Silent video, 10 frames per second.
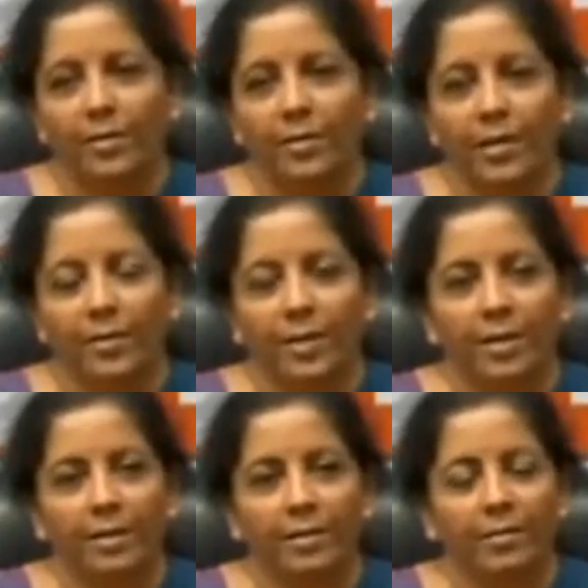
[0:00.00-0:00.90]
that
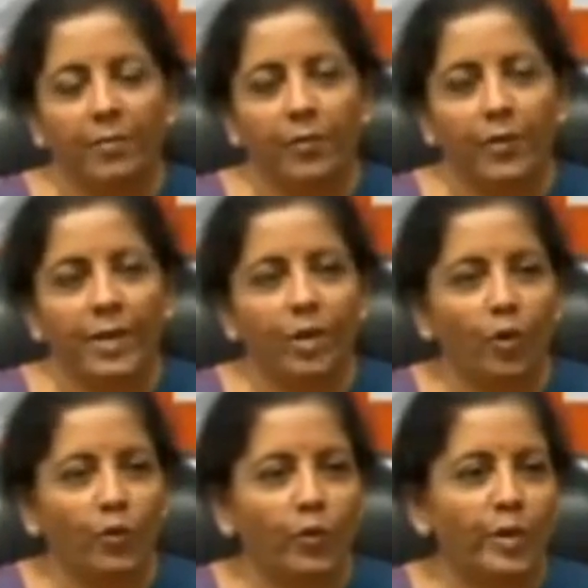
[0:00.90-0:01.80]
the feeling
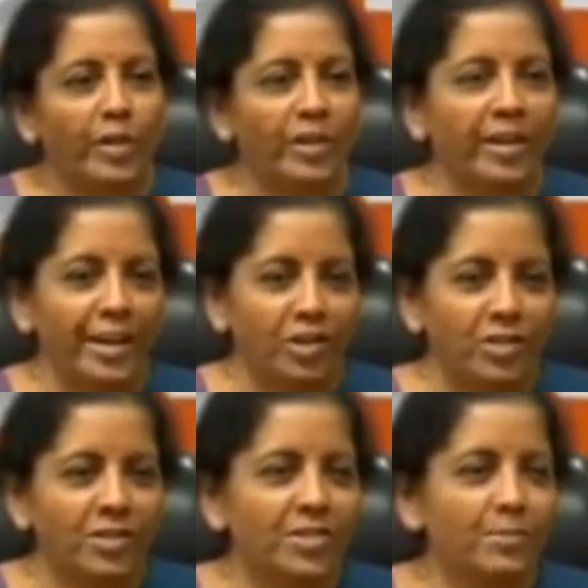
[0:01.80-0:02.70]
of Indian
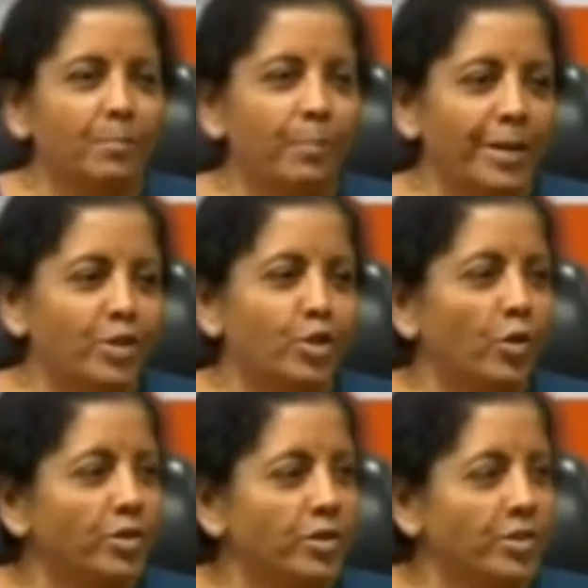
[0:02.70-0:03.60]
nationalism,
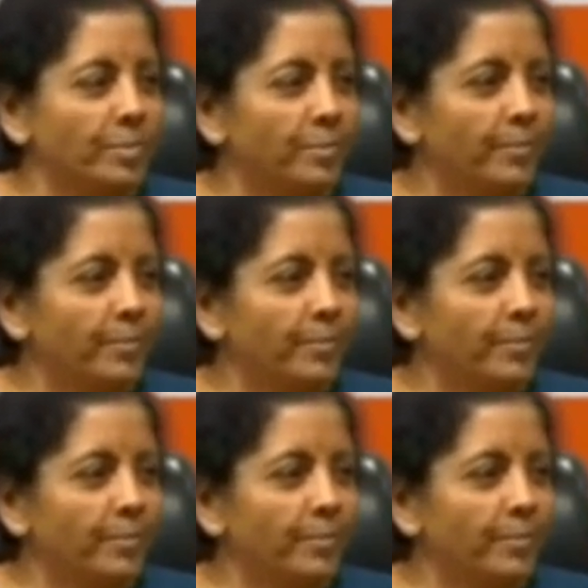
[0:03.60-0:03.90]
patriotism,